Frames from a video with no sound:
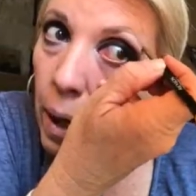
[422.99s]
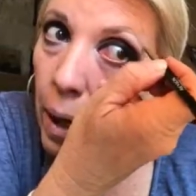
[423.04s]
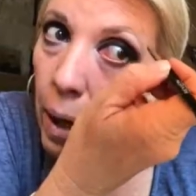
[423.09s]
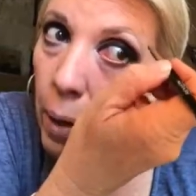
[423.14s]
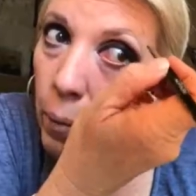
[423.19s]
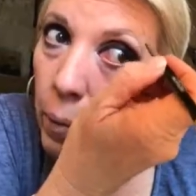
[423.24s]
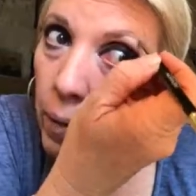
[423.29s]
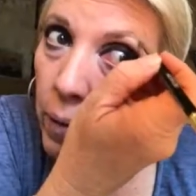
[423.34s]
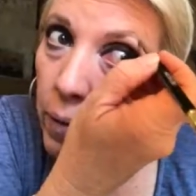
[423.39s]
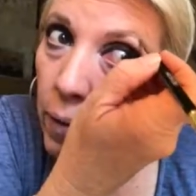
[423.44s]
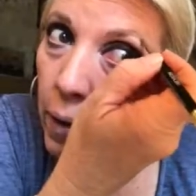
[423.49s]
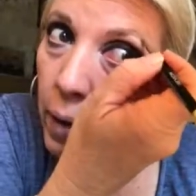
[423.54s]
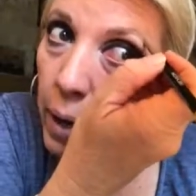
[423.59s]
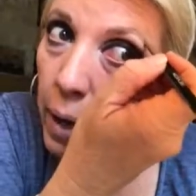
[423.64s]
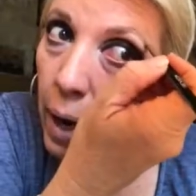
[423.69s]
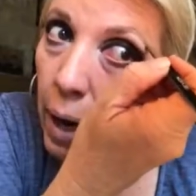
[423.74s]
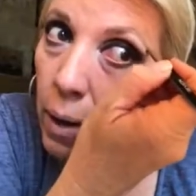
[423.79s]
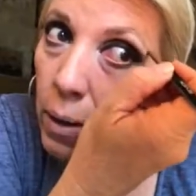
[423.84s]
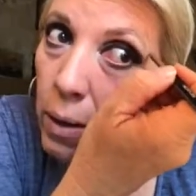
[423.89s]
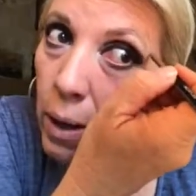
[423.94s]
And we've
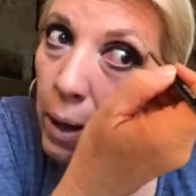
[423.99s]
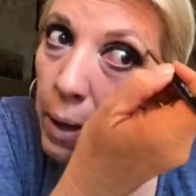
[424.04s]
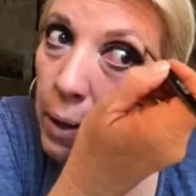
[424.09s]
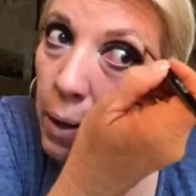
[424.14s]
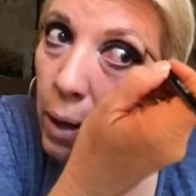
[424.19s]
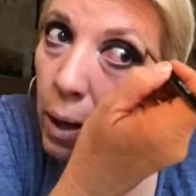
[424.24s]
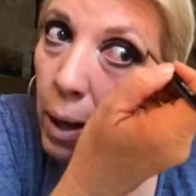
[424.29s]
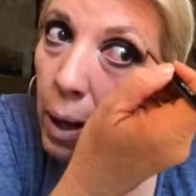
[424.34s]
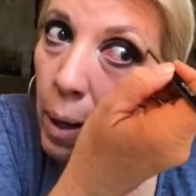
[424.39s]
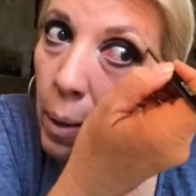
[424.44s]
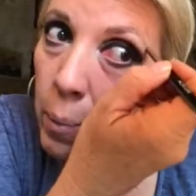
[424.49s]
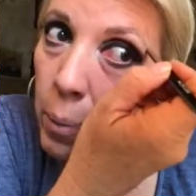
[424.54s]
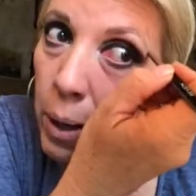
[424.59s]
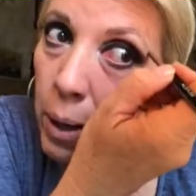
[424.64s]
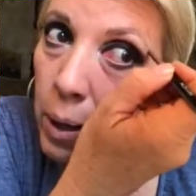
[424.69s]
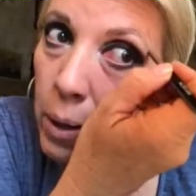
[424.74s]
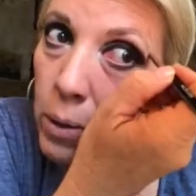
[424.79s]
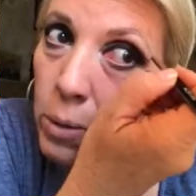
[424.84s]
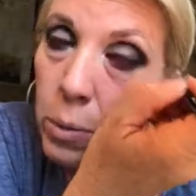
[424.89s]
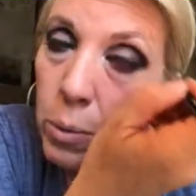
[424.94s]
already outlined our
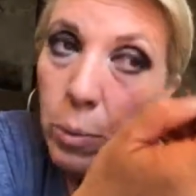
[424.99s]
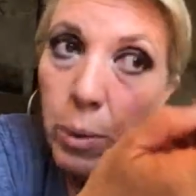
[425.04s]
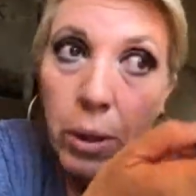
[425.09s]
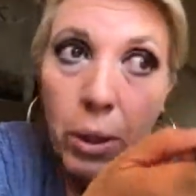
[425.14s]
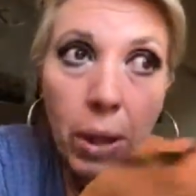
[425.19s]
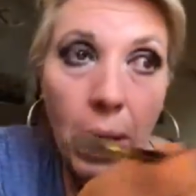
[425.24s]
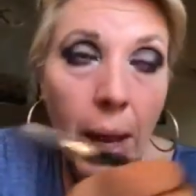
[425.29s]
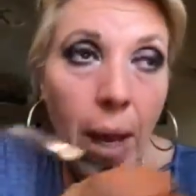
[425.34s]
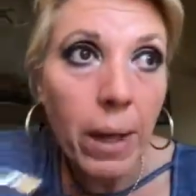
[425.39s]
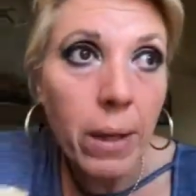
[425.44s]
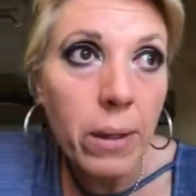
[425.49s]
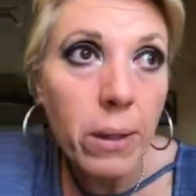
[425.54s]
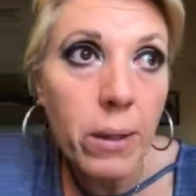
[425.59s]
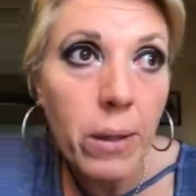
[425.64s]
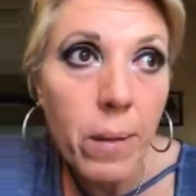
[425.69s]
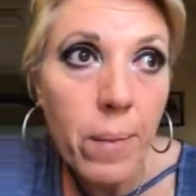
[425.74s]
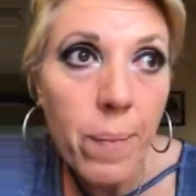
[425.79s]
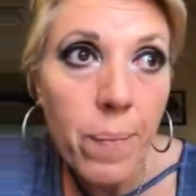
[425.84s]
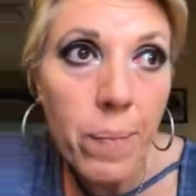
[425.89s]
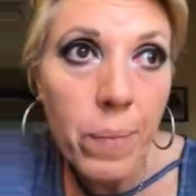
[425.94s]
eyebrows with that
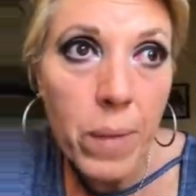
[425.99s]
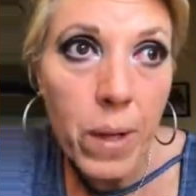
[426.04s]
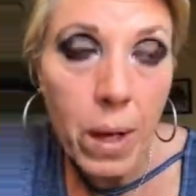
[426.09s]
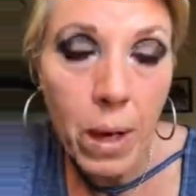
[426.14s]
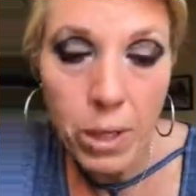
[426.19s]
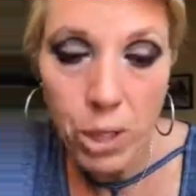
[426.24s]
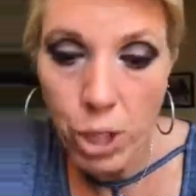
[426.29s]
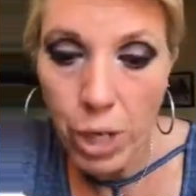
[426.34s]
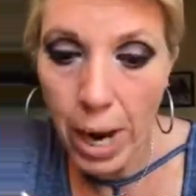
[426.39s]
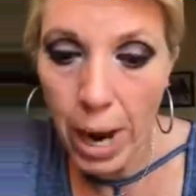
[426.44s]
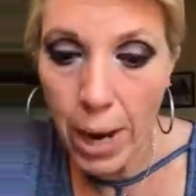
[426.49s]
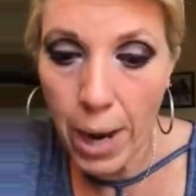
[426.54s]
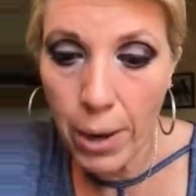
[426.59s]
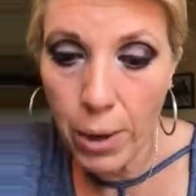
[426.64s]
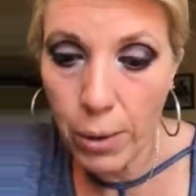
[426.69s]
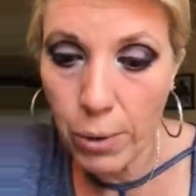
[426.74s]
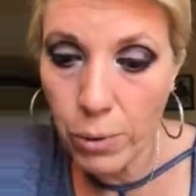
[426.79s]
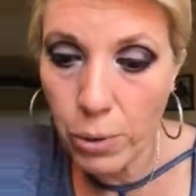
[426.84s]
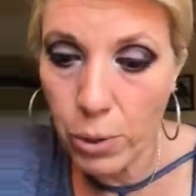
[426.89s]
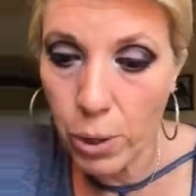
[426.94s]

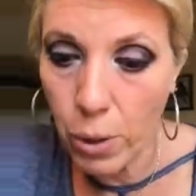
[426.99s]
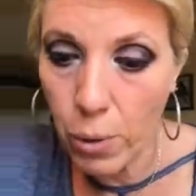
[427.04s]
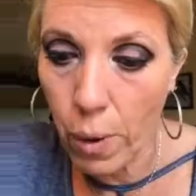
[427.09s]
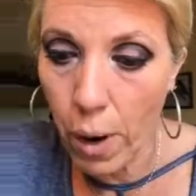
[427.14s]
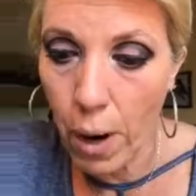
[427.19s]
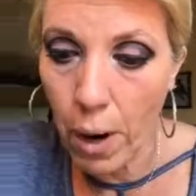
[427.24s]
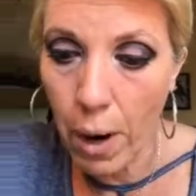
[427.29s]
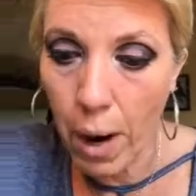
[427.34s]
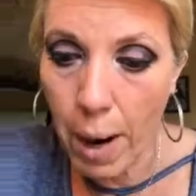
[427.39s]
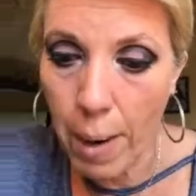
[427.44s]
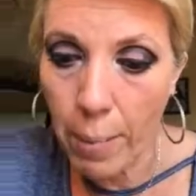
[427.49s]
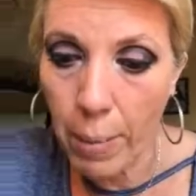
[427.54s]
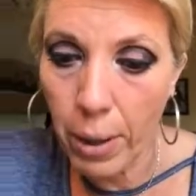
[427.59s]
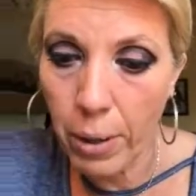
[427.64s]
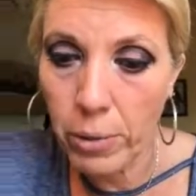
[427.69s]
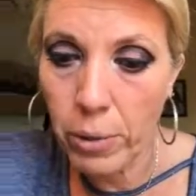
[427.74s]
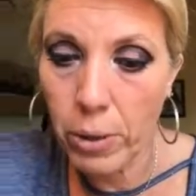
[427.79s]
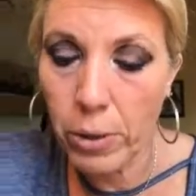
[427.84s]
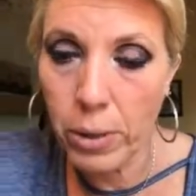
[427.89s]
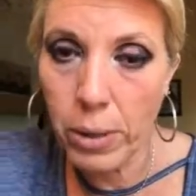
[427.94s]
shadow, so our
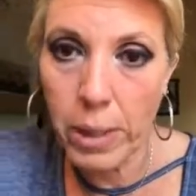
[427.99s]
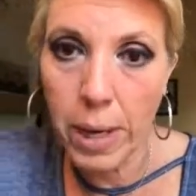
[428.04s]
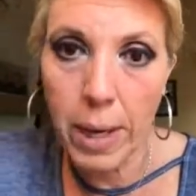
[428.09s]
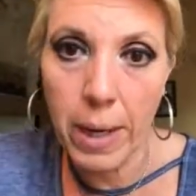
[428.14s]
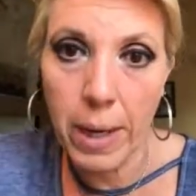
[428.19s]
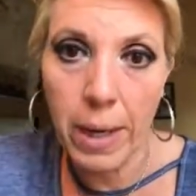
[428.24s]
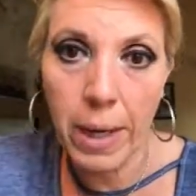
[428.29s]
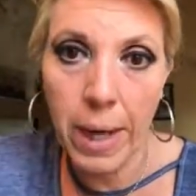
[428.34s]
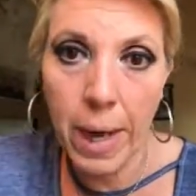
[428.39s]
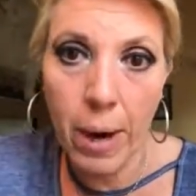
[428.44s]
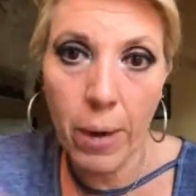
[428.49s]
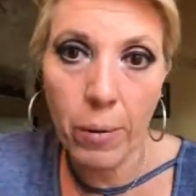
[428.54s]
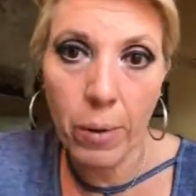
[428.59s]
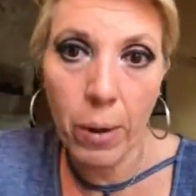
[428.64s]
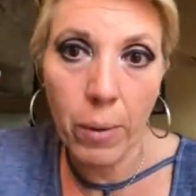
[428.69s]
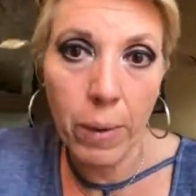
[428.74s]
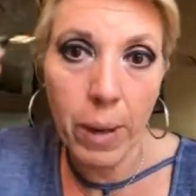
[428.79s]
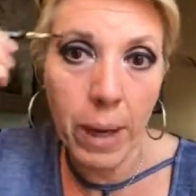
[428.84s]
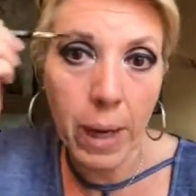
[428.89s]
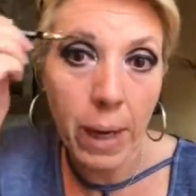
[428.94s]
eyebrows are standing out
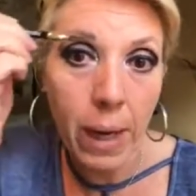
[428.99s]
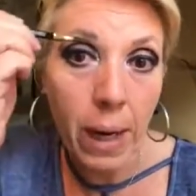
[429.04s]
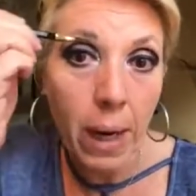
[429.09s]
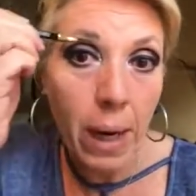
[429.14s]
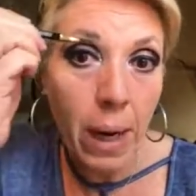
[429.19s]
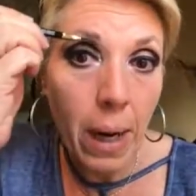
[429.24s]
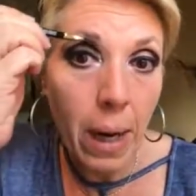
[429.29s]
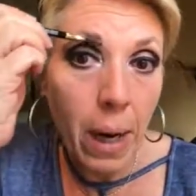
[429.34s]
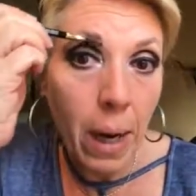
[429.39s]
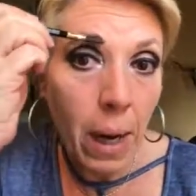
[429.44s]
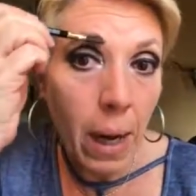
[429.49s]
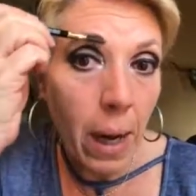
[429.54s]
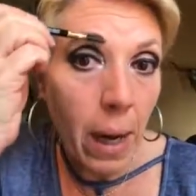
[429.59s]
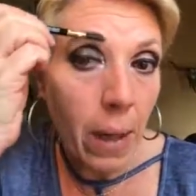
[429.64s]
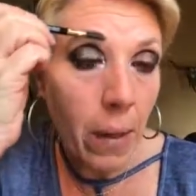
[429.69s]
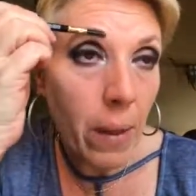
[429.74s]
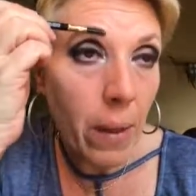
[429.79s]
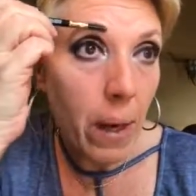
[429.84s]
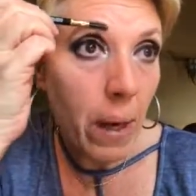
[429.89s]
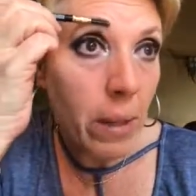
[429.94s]
already.
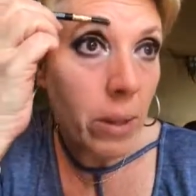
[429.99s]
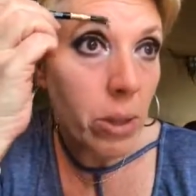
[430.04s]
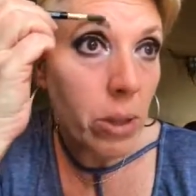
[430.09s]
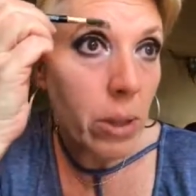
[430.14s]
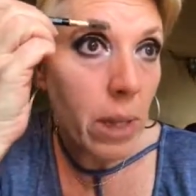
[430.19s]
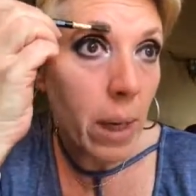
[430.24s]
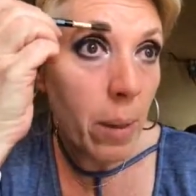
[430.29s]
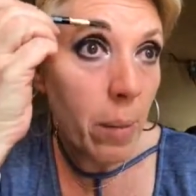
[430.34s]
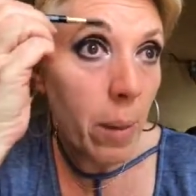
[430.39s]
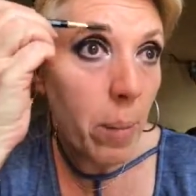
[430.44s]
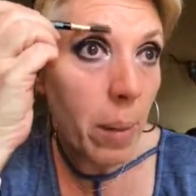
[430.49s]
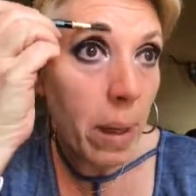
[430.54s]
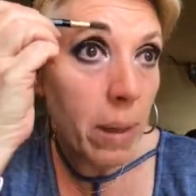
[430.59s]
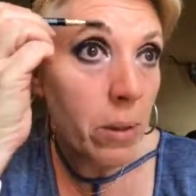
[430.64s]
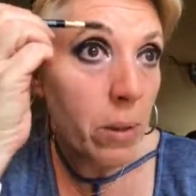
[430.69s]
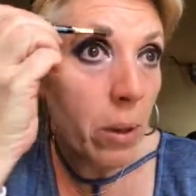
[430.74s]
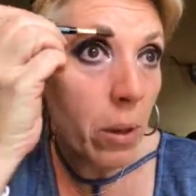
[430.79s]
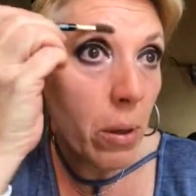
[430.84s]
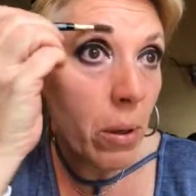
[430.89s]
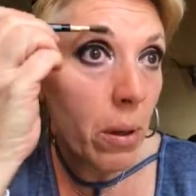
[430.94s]
And then I just take my
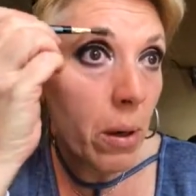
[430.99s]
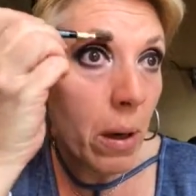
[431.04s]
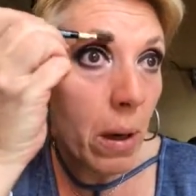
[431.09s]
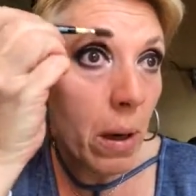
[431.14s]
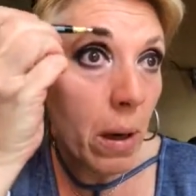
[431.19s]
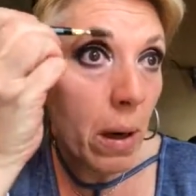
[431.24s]
pencil